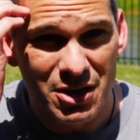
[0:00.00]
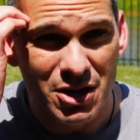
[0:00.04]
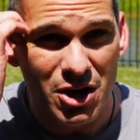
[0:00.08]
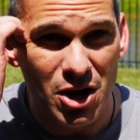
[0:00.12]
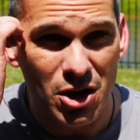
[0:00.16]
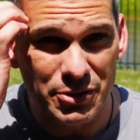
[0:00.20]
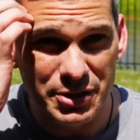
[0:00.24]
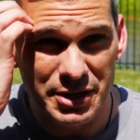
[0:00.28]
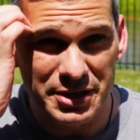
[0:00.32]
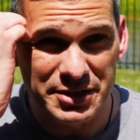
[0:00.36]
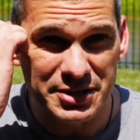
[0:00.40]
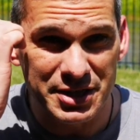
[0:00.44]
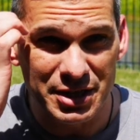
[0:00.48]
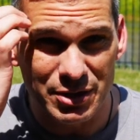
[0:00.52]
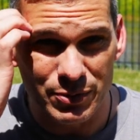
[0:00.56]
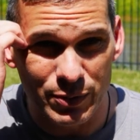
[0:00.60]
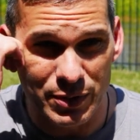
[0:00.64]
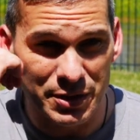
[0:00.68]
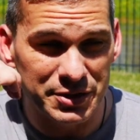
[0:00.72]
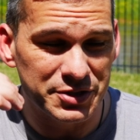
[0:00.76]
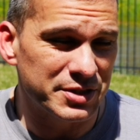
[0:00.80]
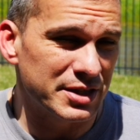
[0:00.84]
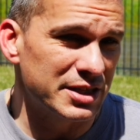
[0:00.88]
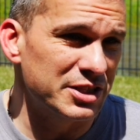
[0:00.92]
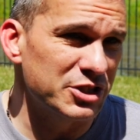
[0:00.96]
All they said
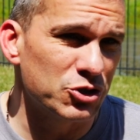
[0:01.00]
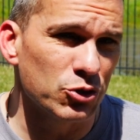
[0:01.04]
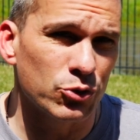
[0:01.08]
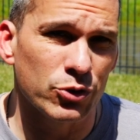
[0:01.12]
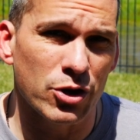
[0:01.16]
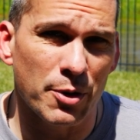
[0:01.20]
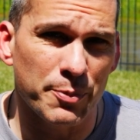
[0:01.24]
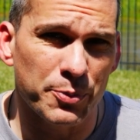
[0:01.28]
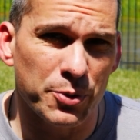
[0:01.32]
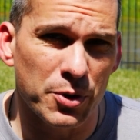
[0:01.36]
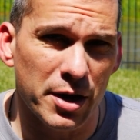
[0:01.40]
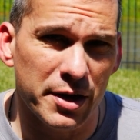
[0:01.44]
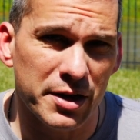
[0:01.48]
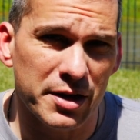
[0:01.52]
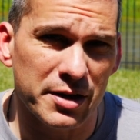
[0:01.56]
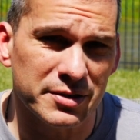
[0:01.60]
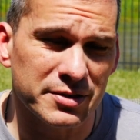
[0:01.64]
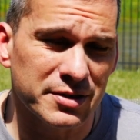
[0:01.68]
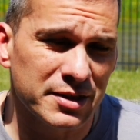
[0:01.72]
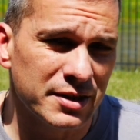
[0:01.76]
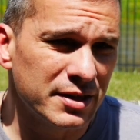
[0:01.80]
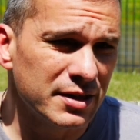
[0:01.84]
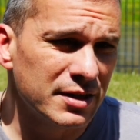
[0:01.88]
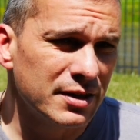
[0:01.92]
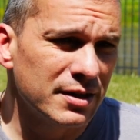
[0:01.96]
was, enjoy our product,
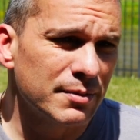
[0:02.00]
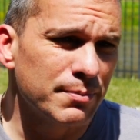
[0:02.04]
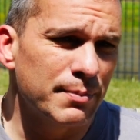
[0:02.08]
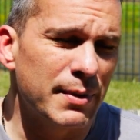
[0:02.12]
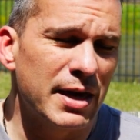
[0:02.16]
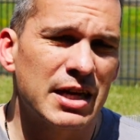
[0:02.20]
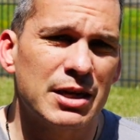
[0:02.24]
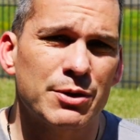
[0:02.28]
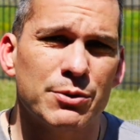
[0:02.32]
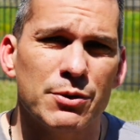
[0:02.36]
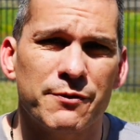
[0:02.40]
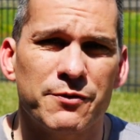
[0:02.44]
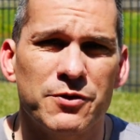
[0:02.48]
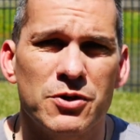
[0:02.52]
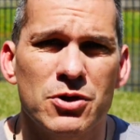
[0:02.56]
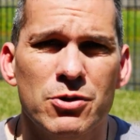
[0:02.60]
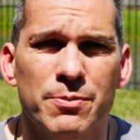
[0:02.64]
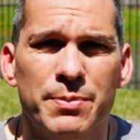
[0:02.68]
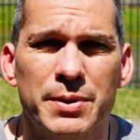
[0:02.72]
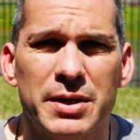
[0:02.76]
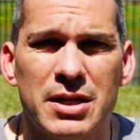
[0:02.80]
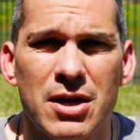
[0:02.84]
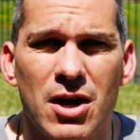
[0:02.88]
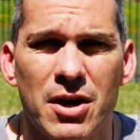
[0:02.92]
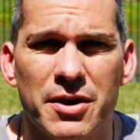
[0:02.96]
make a review,
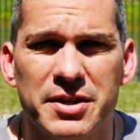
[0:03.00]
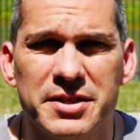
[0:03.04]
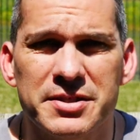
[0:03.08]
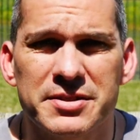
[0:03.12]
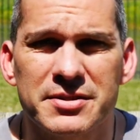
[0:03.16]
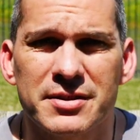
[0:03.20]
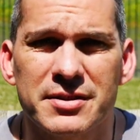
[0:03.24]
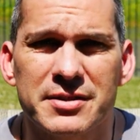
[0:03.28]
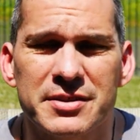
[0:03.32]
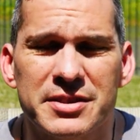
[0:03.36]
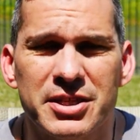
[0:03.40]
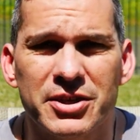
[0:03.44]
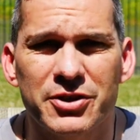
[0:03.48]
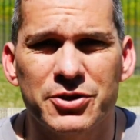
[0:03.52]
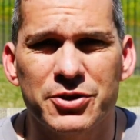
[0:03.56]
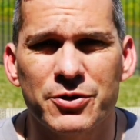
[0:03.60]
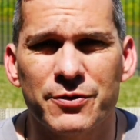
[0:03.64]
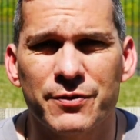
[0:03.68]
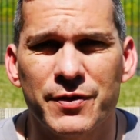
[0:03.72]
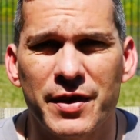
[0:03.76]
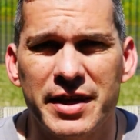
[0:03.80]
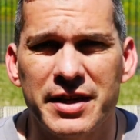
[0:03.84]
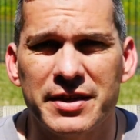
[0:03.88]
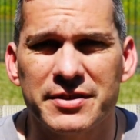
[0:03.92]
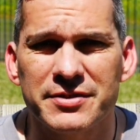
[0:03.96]
be honest, and tell your
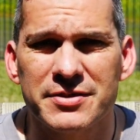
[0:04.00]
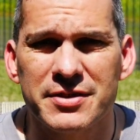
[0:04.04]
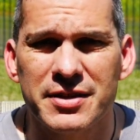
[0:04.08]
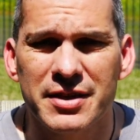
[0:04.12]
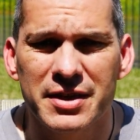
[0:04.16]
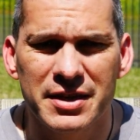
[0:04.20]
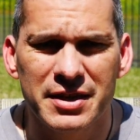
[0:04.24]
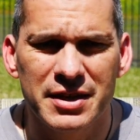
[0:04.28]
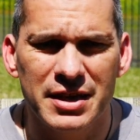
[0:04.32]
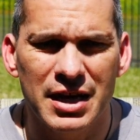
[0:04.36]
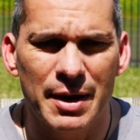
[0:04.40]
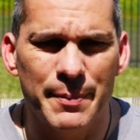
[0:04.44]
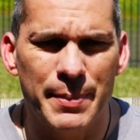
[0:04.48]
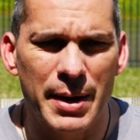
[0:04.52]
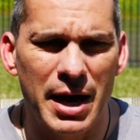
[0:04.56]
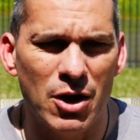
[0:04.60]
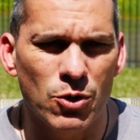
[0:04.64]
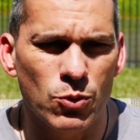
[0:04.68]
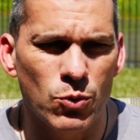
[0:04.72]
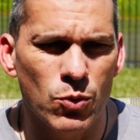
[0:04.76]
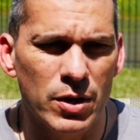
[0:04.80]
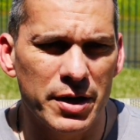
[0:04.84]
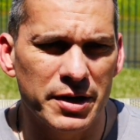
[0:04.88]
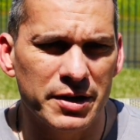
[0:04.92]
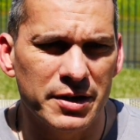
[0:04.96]
fans
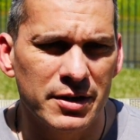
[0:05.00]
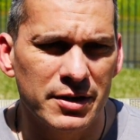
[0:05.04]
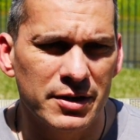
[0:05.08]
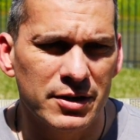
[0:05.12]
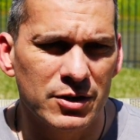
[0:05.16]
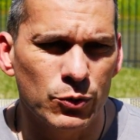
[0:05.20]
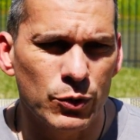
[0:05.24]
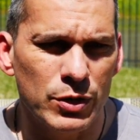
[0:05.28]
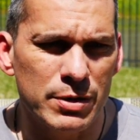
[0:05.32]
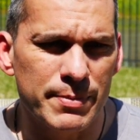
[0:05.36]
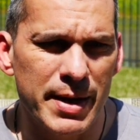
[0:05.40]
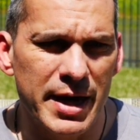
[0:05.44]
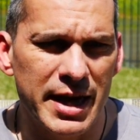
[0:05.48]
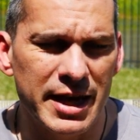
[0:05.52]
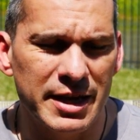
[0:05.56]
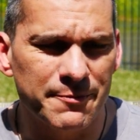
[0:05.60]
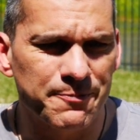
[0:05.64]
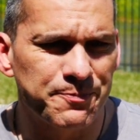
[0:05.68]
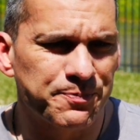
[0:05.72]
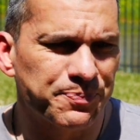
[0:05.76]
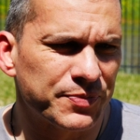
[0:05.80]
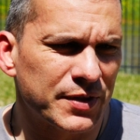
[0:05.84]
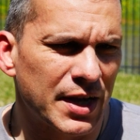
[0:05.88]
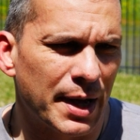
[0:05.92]
about what we made.